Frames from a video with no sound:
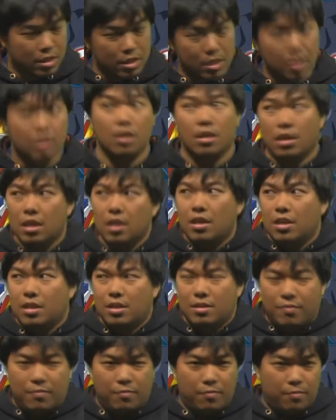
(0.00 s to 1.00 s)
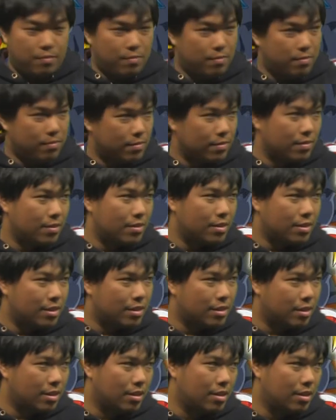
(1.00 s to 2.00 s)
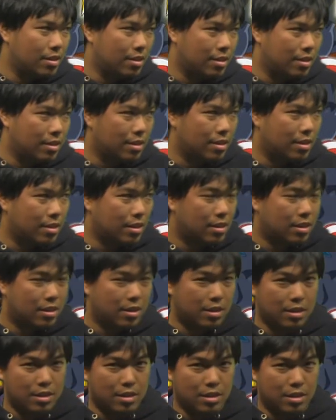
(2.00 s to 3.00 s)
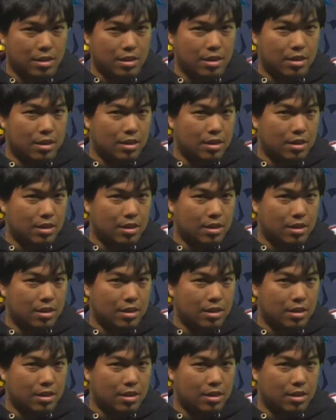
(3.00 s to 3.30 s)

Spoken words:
[no speech]